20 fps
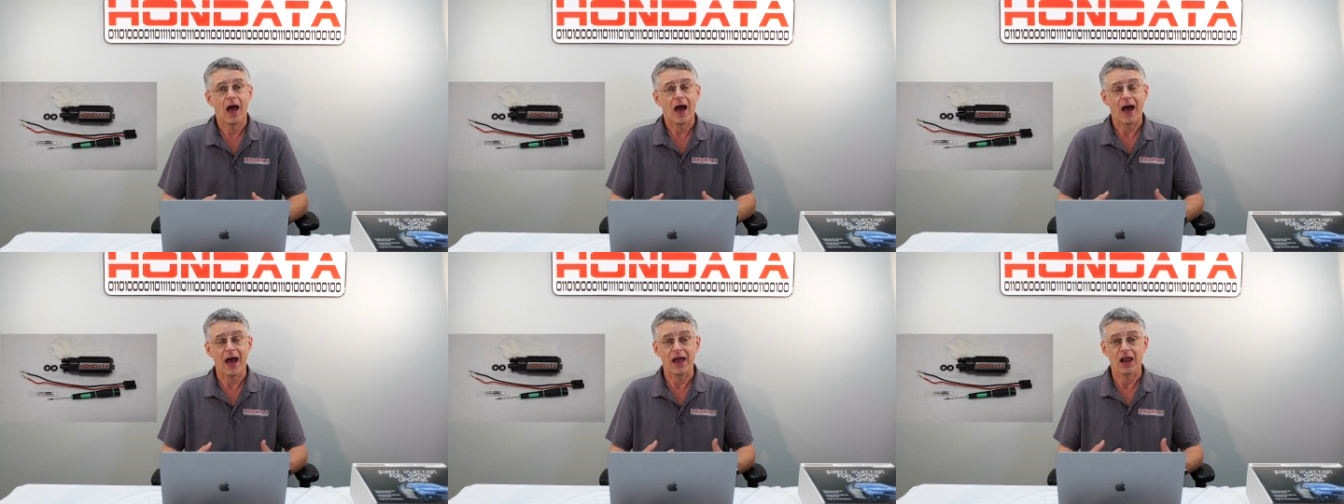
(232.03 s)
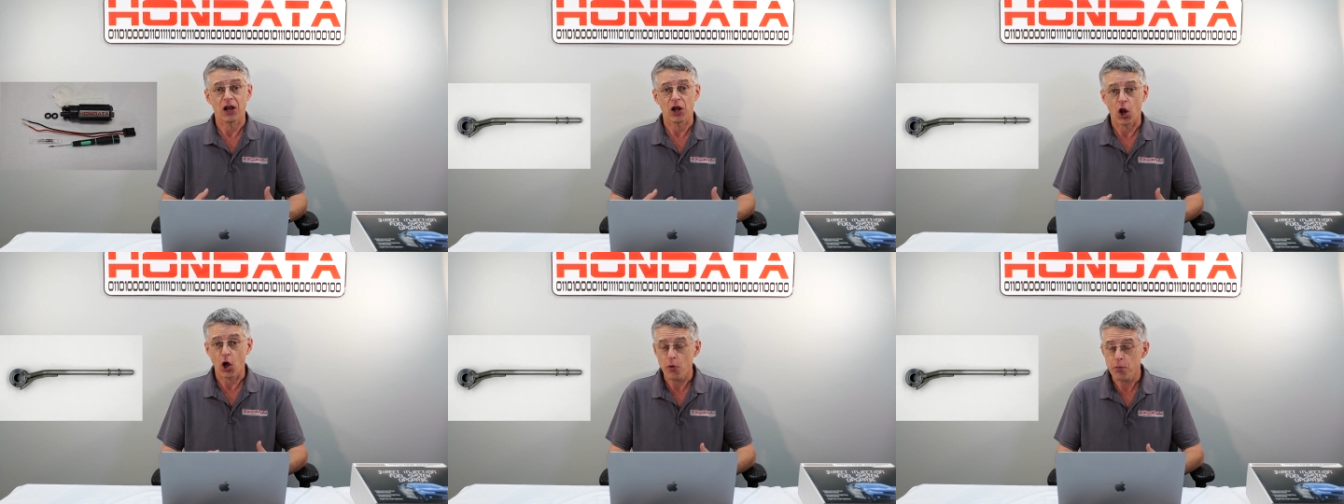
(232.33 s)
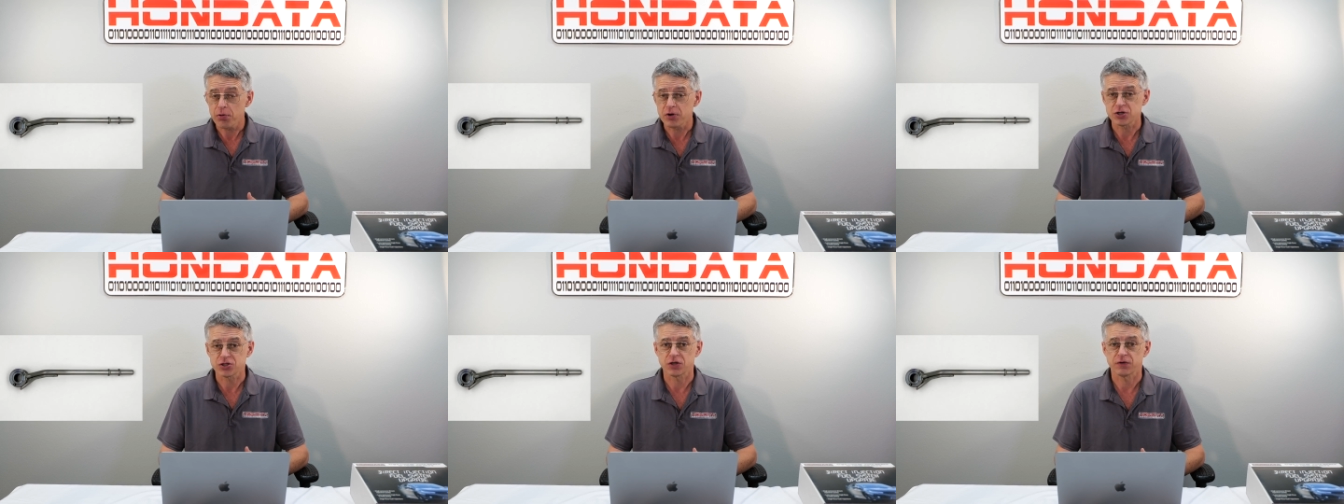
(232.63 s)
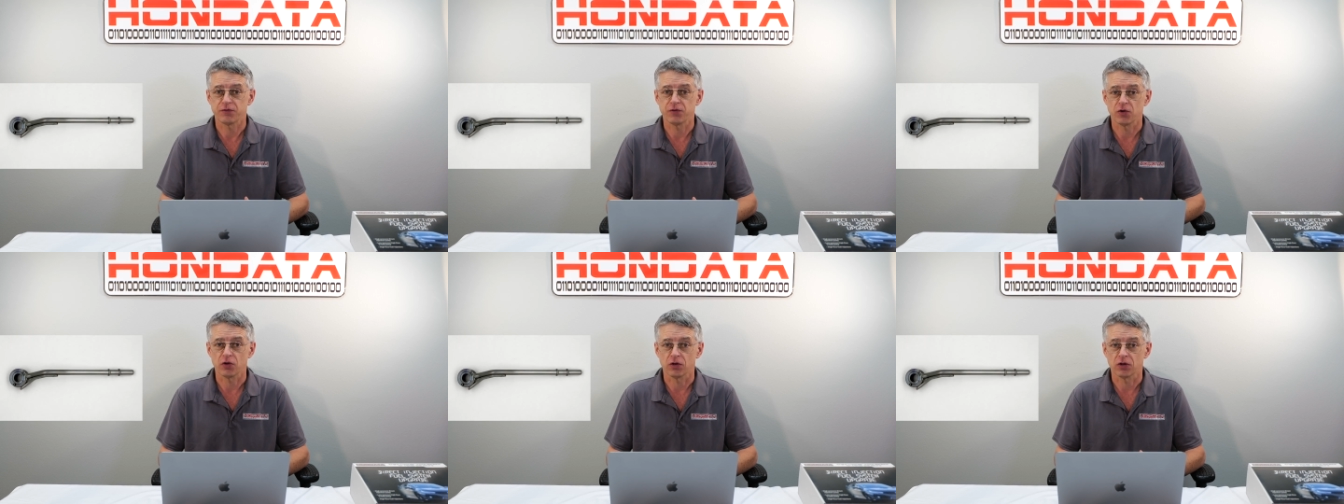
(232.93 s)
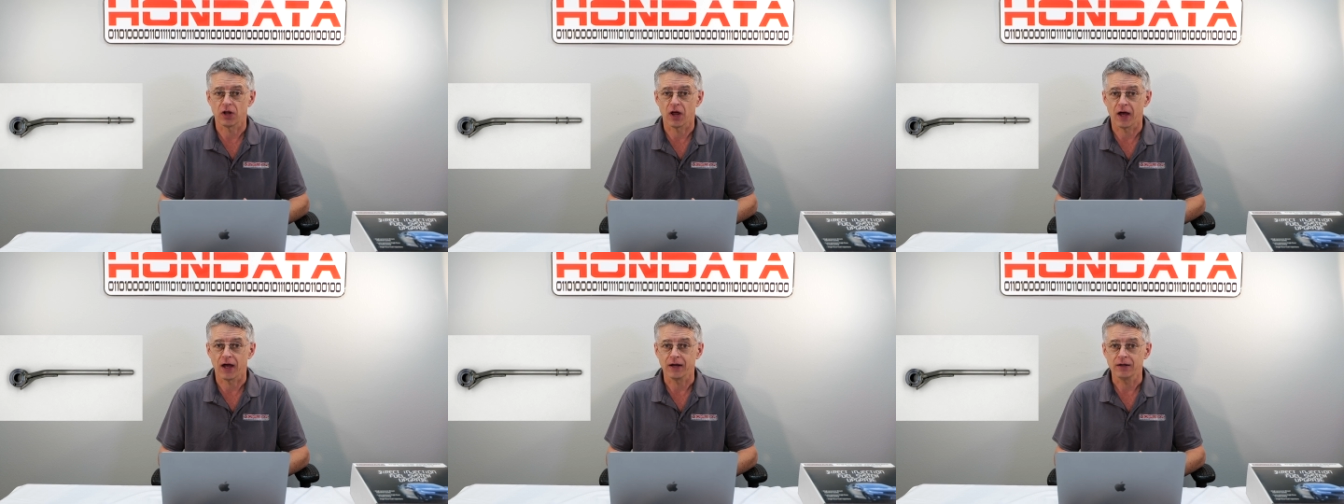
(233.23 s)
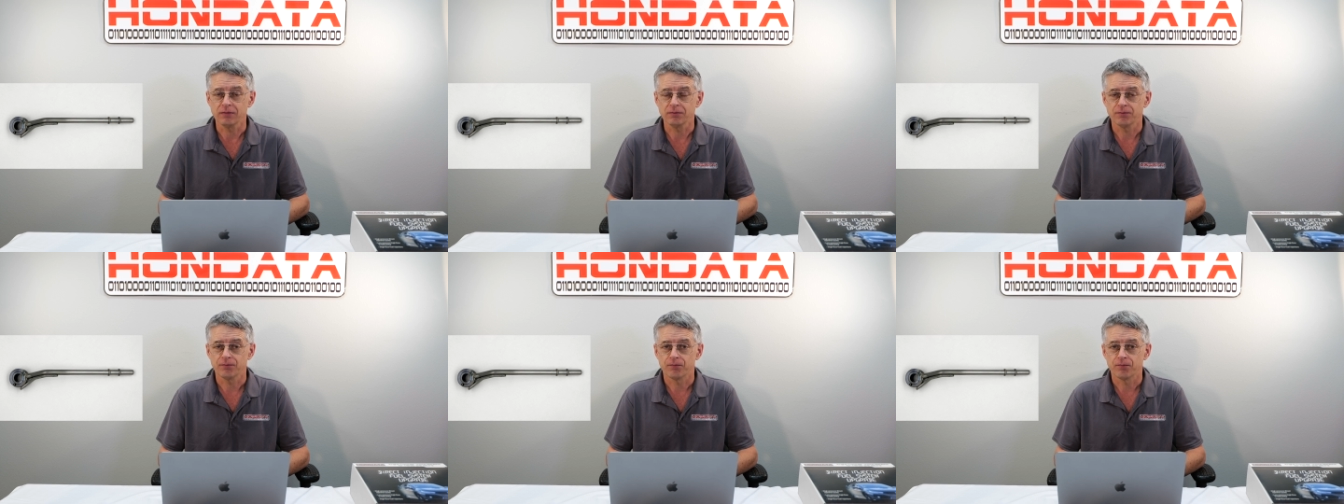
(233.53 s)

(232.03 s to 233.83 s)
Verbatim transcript: a low-pressure fuel line,